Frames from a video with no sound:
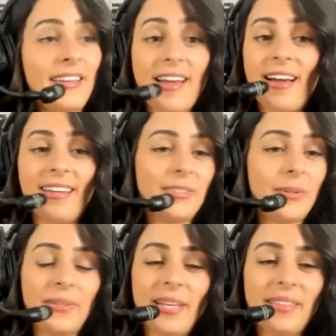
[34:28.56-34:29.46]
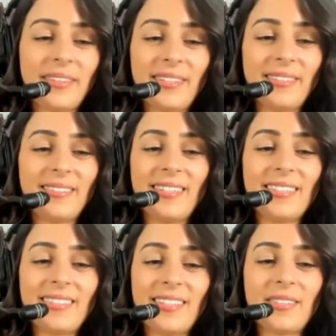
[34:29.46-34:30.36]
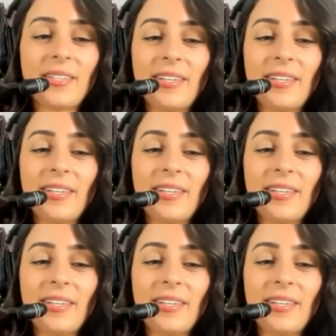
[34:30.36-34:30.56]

yeah like the it's it's a